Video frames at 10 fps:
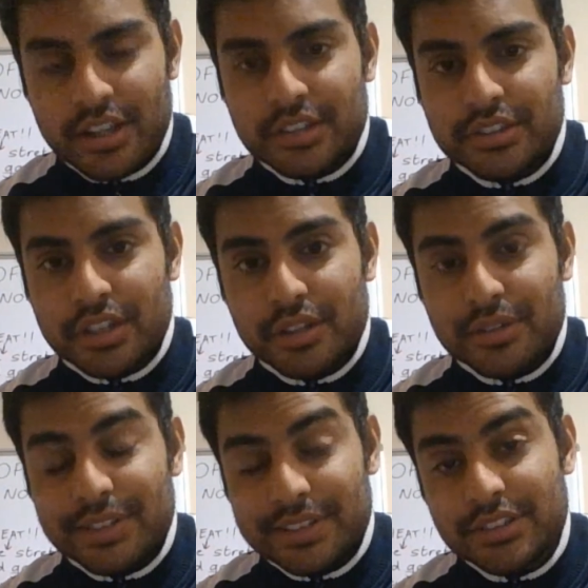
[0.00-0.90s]
So
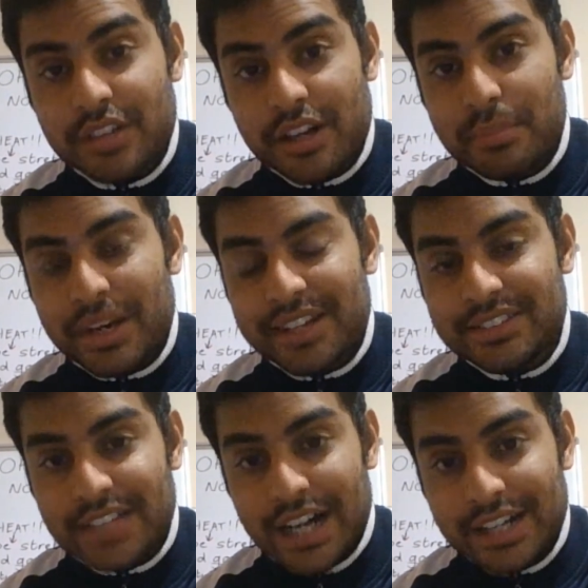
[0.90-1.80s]
this is not by
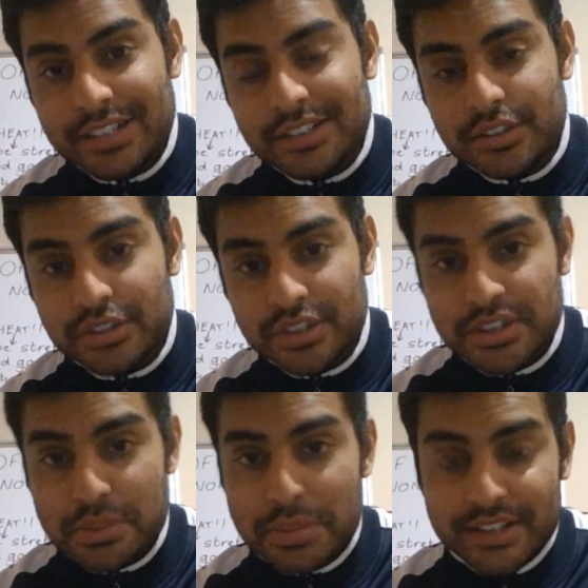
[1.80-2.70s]
design, just
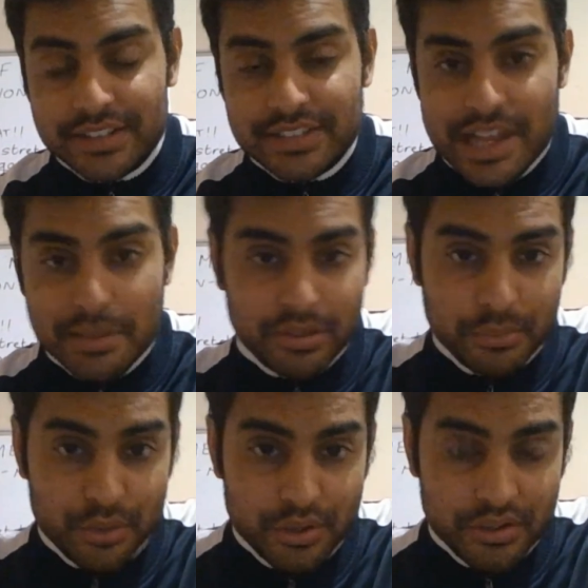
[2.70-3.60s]
to make the table
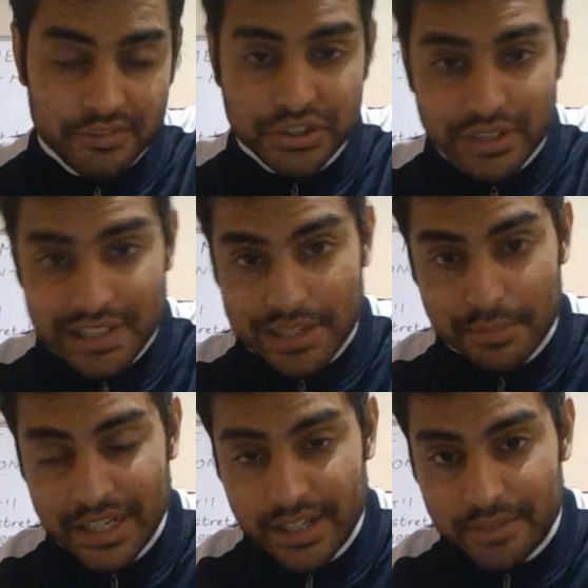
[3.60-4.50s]
more visually
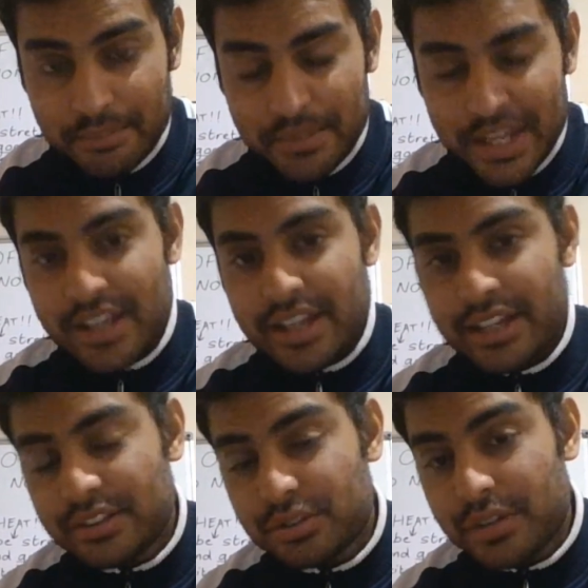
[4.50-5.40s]
appealing.
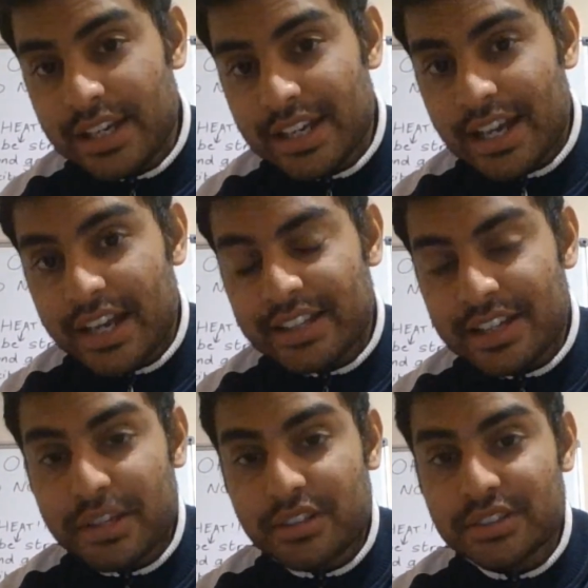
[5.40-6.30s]
It's really like that
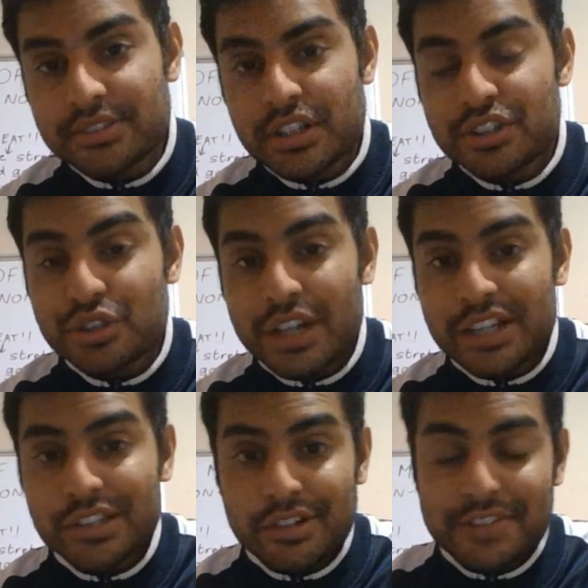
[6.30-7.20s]
because of the
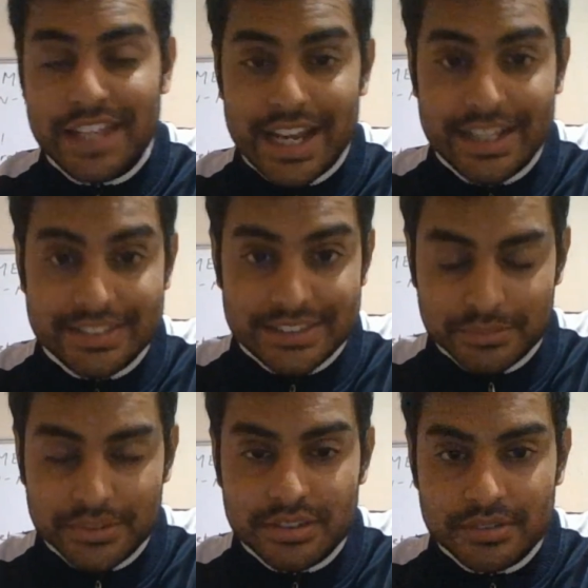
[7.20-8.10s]
construction of the
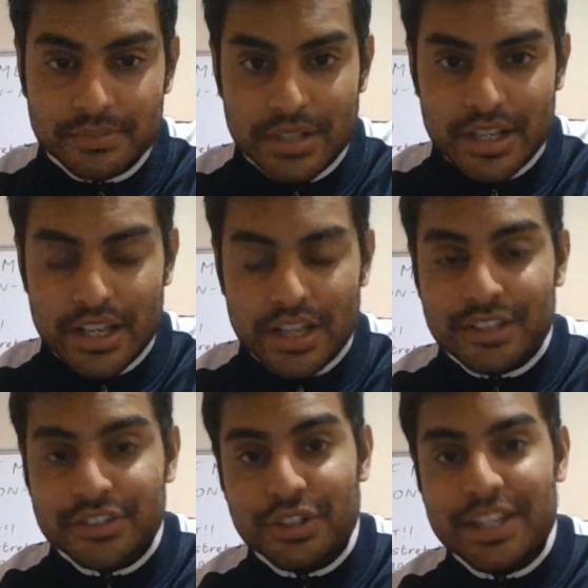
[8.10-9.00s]
atoms.
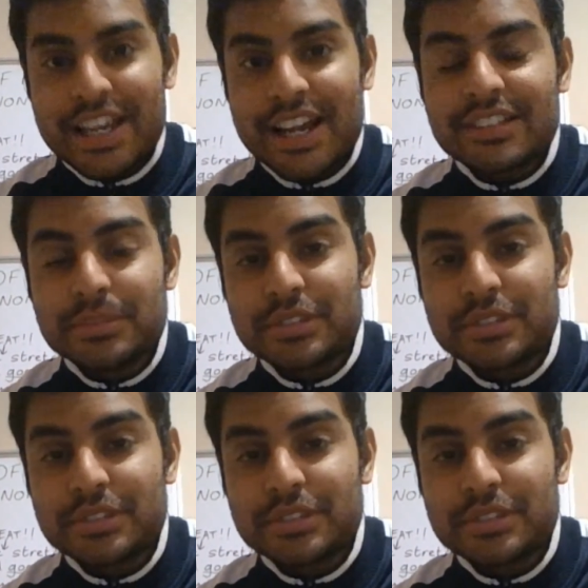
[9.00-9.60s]
So the atoms